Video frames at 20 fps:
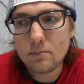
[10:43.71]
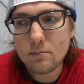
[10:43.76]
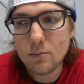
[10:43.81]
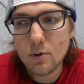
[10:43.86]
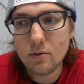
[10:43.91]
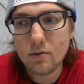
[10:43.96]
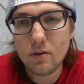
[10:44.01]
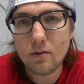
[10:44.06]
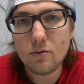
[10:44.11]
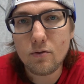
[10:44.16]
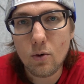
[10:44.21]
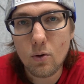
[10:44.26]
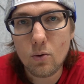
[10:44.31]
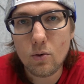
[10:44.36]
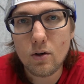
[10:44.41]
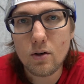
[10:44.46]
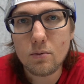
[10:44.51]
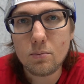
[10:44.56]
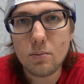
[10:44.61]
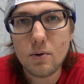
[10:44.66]
moving
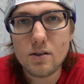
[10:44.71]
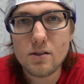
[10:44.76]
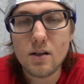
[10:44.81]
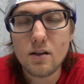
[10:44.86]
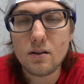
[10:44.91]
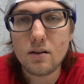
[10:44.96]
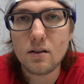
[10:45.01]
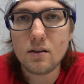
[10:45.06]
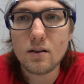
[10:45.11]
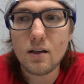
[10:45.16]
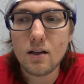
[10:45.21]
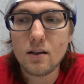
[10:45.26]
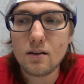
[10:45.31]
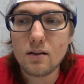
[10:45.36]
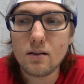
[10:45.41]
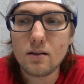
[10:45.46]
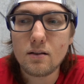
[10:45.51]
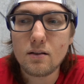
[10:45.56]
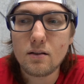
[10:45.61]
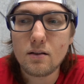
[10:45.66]
forward, because I think that
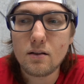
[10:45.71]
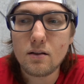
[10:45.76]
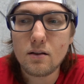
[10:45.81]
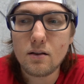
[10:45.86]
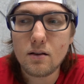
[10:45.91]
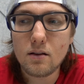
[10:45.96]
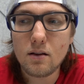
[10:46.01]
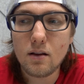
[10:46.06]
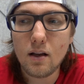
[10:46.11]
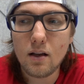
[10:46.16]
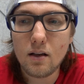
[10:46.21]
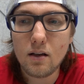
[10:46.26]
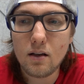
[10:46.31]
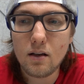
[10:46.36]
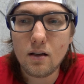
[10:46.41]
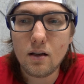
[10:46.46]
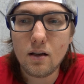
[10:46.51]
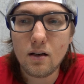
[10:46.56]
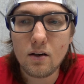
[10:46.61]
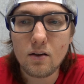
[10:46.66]

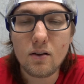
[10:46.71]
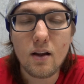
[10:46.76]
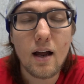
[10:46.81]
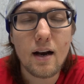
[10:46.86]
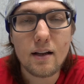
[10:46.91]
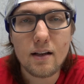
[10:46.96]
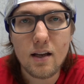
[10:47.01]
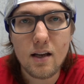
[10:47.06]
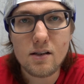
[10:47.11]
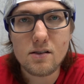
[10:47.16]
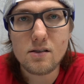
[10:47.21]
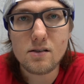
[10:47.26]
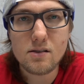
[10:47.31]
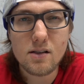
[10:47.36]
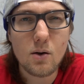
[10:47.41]
in a lot of cases,